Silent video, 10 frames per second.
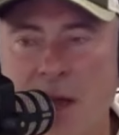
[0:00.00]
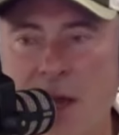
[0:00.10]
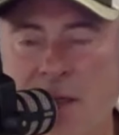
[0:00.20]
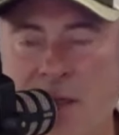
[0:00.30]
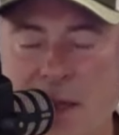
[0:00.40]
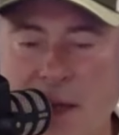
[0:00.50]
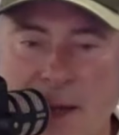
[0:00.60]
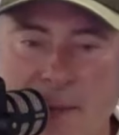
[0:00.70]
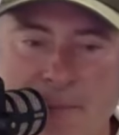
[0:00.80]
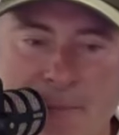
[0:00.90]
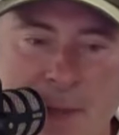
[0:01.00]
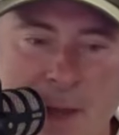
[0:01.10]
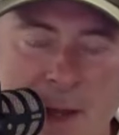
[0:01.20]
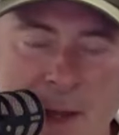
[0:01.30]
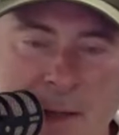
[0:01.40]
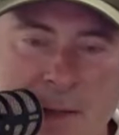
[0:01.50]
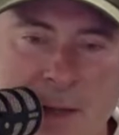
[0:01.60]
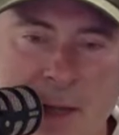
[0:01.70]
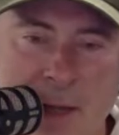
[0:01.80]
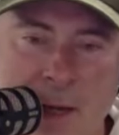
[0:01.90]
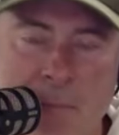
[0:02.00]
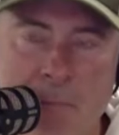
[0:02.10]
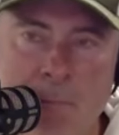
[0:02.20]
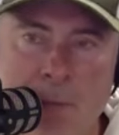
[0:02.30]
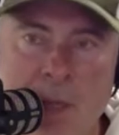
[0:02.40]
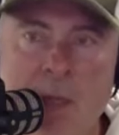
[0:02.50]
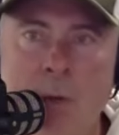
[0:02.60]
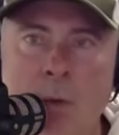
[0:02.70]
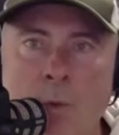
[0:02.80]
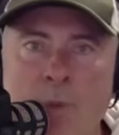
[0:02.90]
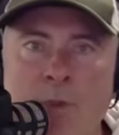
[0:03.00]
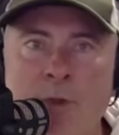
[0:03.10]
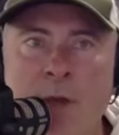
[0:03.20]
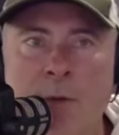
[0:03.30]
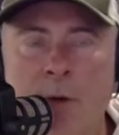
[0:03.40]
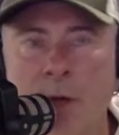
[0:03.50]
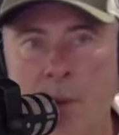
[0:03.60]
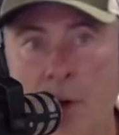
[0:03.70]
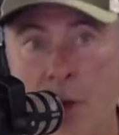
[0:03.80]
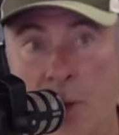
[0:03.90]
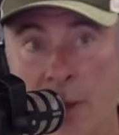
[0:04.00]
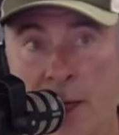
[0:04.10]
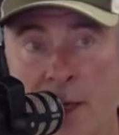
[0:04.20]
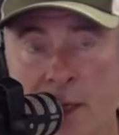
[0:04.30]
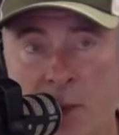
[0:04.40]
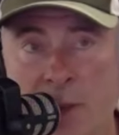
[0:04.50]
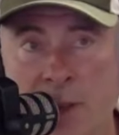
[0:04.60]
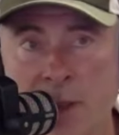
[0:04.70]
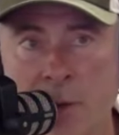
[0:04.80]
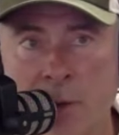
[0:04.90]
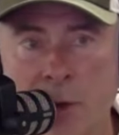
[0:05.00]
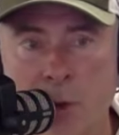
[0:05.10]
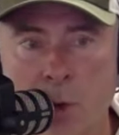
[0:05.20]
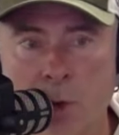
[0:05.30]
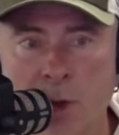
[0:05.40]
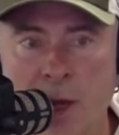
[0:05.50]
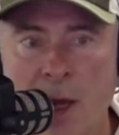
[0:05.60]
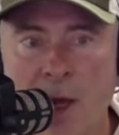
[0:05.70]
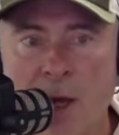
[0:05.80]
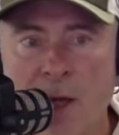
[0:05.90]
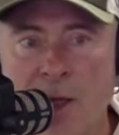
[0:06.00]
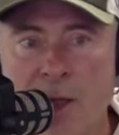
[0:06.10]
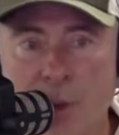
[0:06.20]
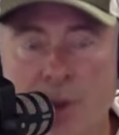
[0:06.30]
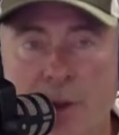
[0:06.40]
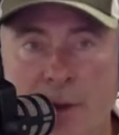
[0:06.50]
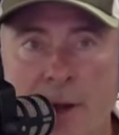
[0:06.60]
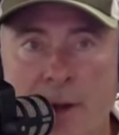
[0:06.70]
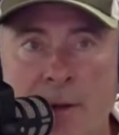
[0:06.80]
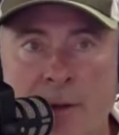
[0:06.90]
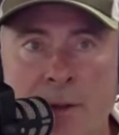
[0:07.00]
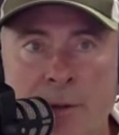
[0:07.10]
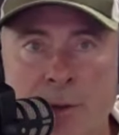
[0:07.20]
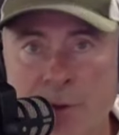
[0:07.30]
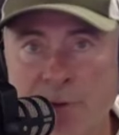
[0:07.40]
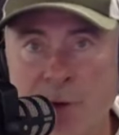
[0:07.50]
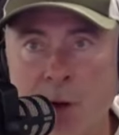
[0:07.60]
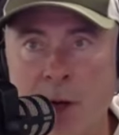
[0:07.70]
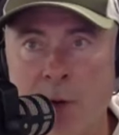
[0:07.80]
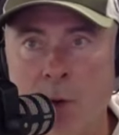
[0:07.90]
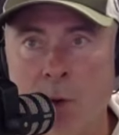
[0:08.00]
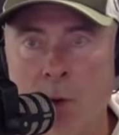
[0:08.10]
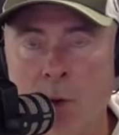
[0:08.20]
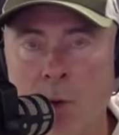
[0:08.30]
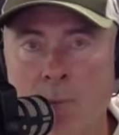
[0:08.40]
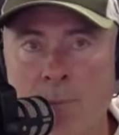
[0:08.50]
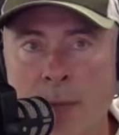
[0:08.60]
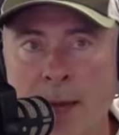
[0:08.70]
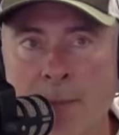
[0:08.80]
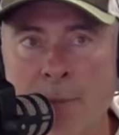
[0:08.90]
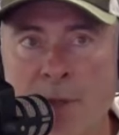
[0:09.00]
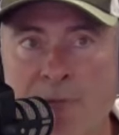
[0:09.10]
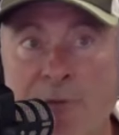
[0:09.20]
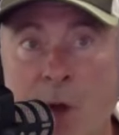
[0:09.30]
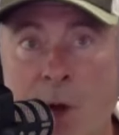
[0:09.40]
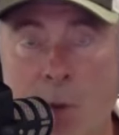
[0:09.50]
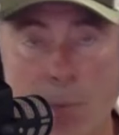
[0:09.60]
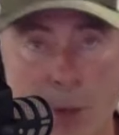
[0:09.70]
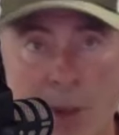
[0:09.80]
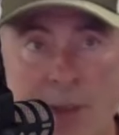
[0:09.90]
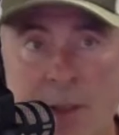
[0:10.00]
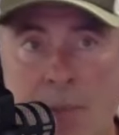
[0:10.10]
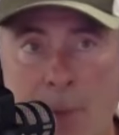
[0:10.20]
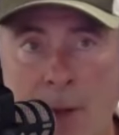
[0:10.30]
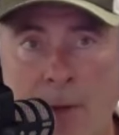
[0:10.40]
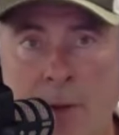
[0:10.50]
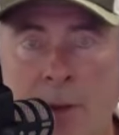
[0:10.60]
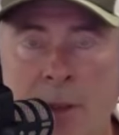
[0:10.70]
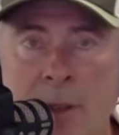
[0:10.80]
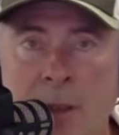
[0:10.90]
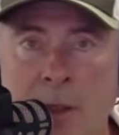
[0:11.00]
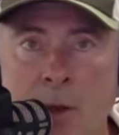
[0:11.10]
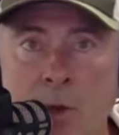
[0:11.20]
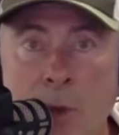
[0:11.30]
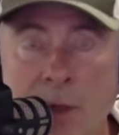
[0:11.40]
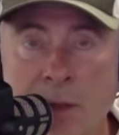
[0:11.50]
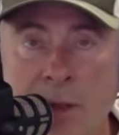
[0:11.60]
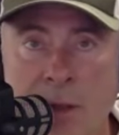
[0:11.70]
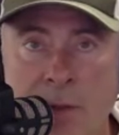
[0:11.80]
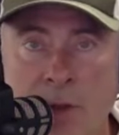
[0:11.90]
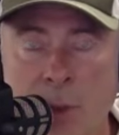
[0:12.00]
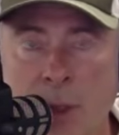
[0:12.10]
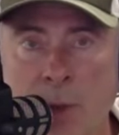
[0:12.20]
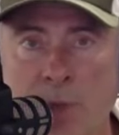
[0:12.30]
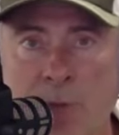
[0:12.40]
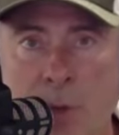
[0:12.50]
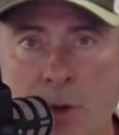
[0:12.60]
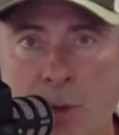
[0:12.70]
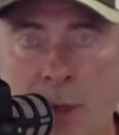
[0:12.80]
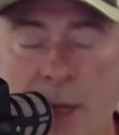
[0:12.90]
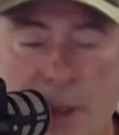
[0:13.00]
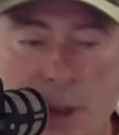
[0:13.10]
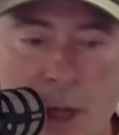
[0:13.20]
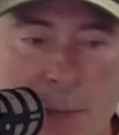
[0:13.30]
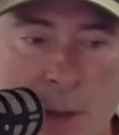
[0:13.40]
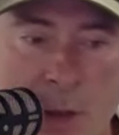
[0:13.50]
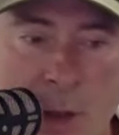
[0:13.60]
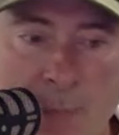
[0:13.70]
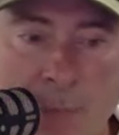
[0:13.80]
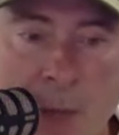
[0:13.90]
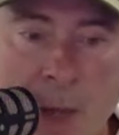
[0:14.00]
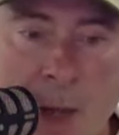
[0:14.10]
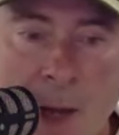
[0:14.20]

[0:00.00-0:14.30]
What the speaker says: It has. And a pinnacle thing, right? We're a little bit lucky as we sit here and talk that it's also going to define or be the final piece of the puzzle in who wins the 2024 Supercars Championship.